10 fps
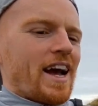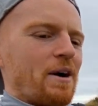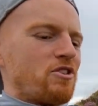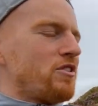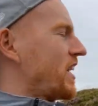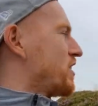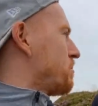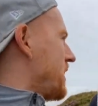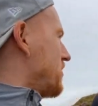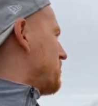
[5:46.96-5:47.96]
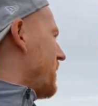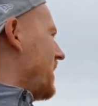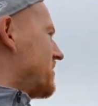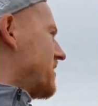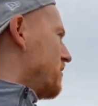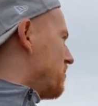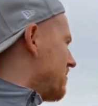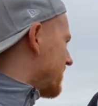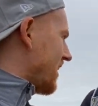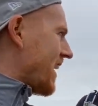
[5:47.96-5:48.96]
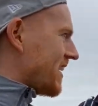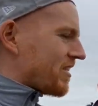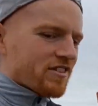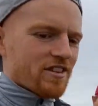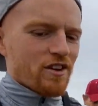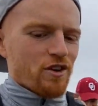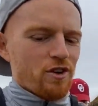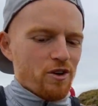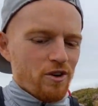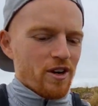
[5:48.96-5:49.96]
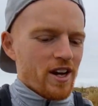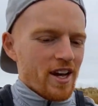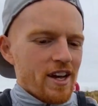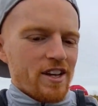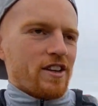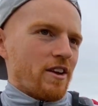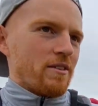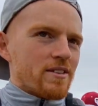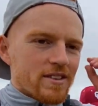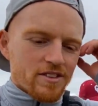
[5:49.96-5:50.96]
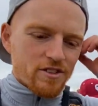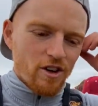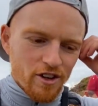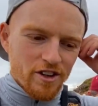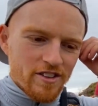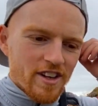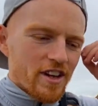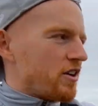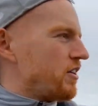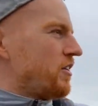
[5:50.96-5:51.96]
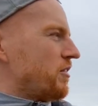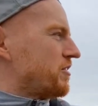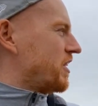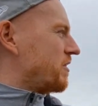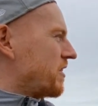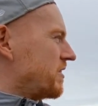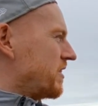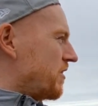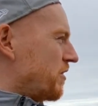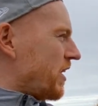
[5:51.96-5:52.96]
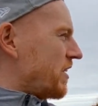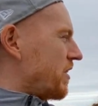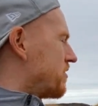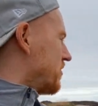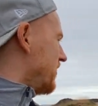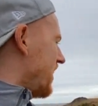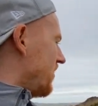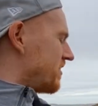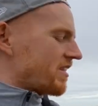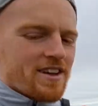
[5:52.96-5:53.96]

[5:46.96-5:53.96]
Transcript: how would you say the peaks compares to the lakes or, you know, Scotland or Snowdon and all that, those sort of areas?